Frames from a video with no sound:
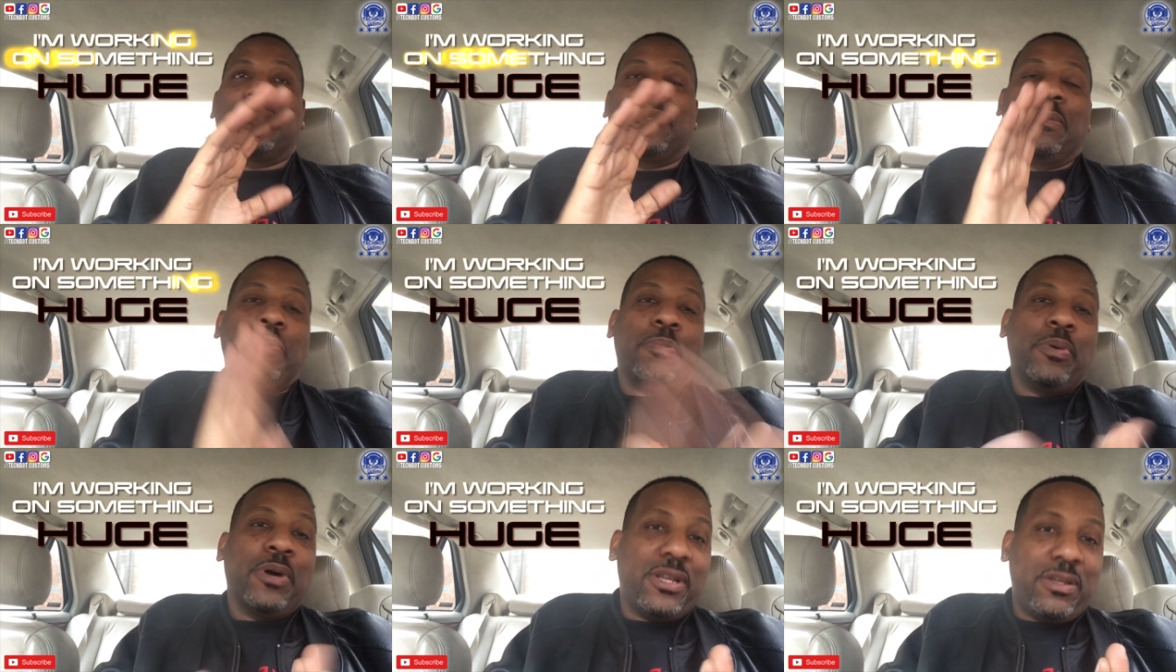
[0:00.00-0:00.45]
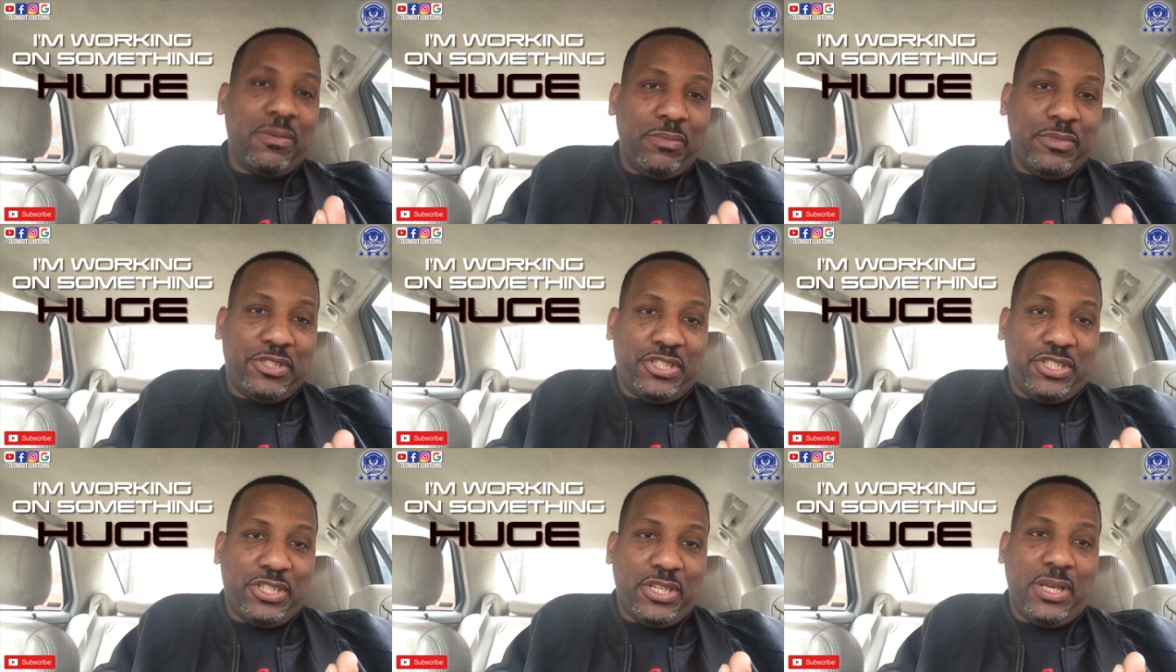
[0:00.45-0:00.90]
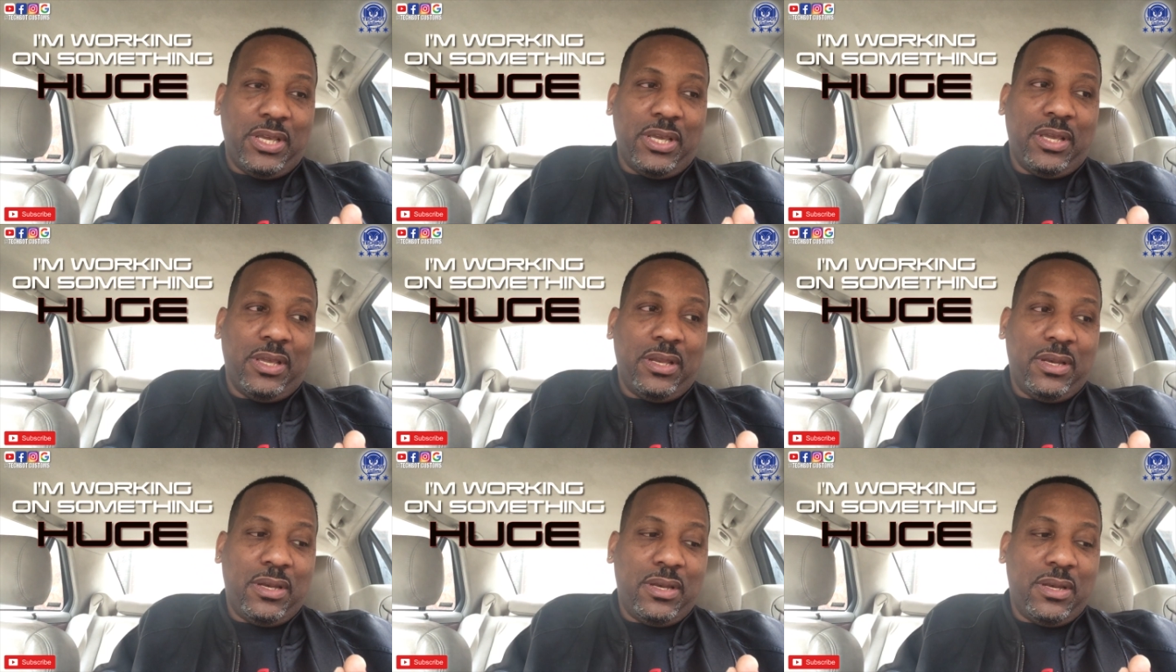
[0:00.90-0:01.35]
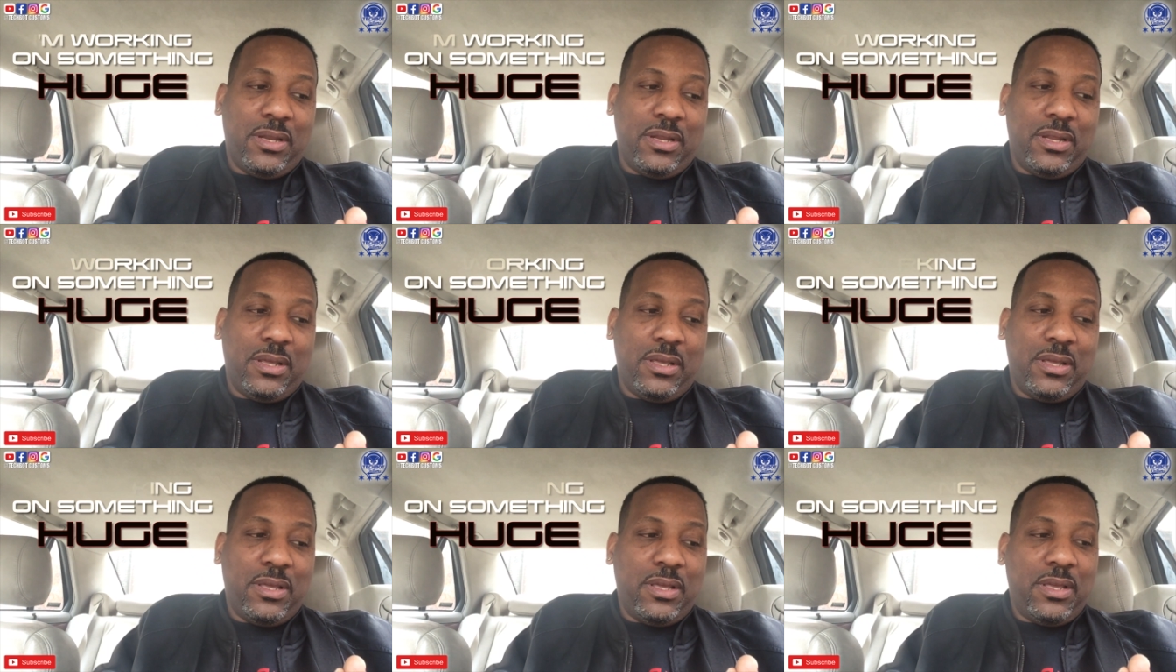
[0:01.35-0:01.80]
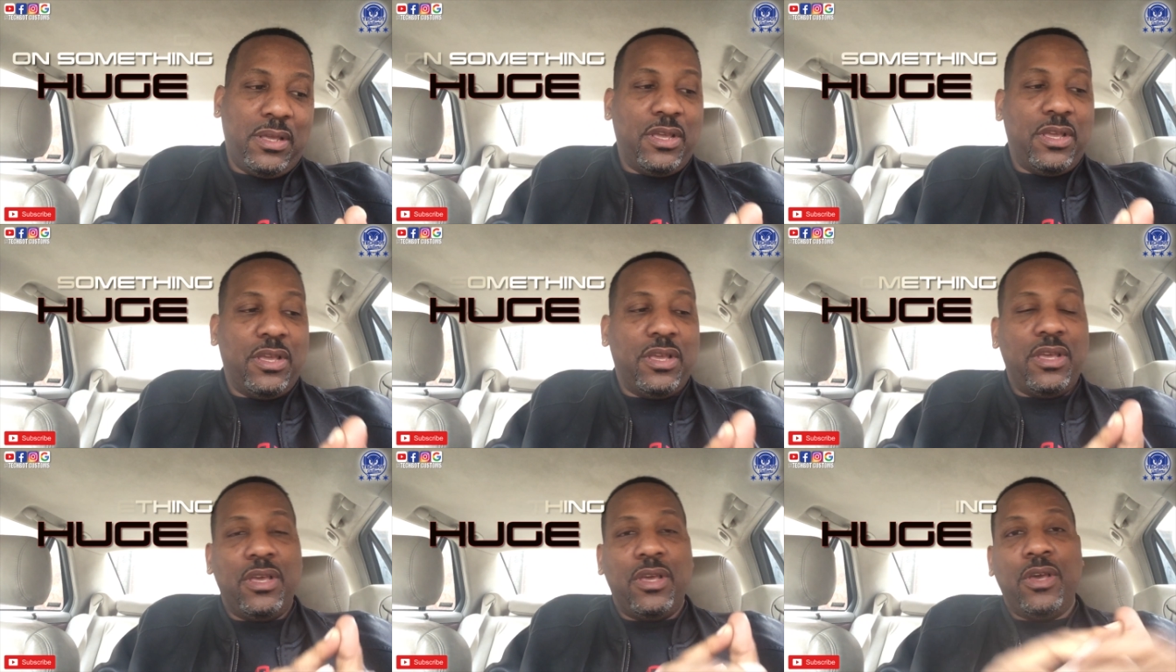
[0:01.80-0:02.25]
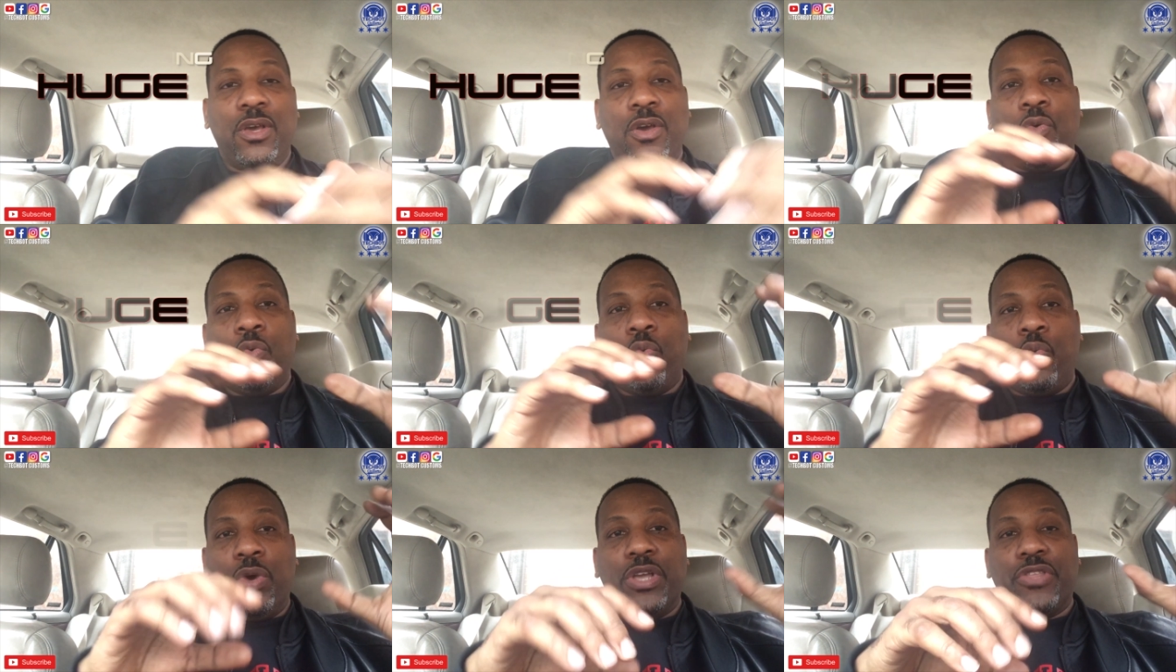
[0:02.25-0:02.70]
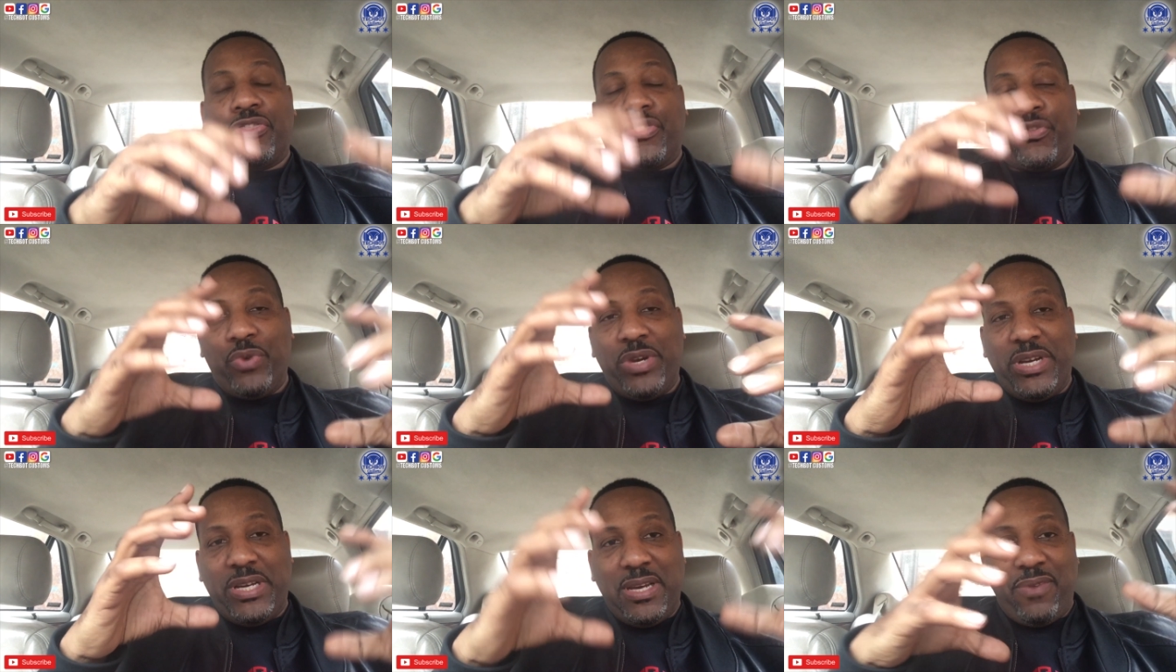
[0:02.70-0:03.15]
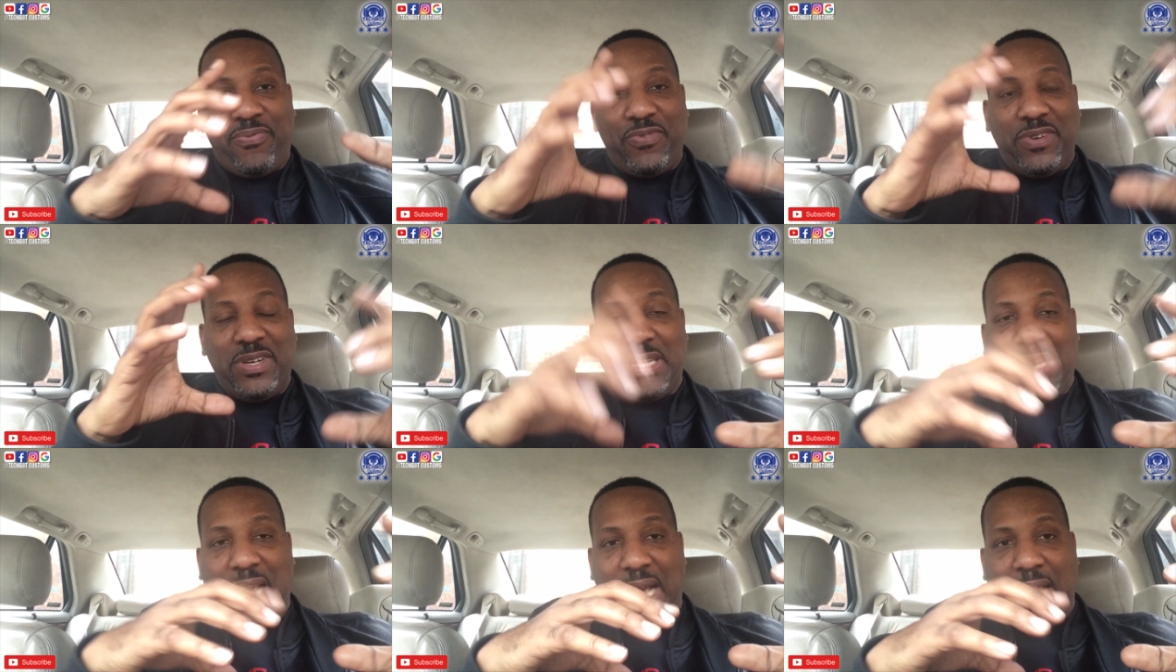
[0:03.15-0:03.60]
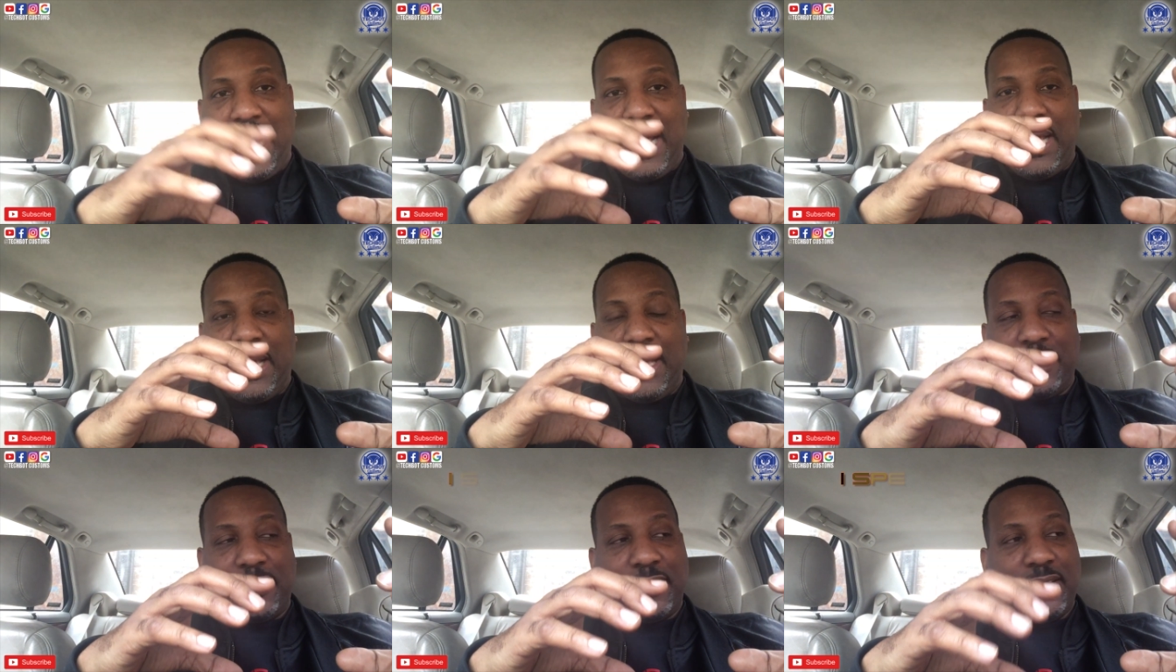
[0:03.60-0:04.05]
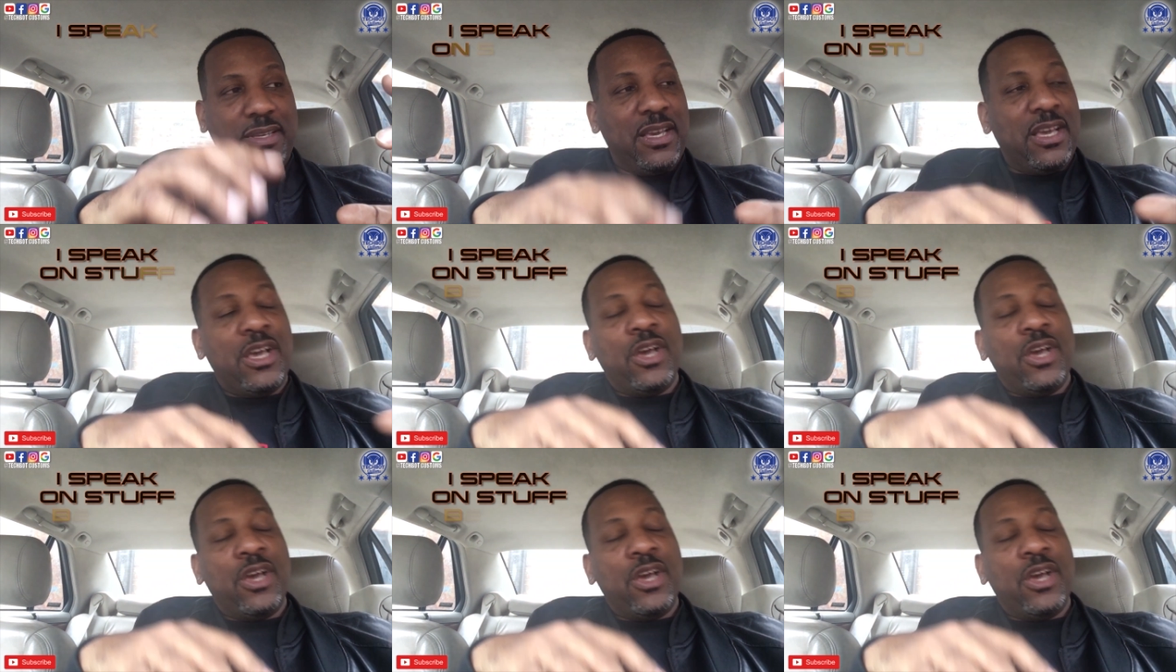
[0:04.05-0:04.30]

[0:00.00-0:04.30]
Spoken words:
the button machine with 3 different dyes,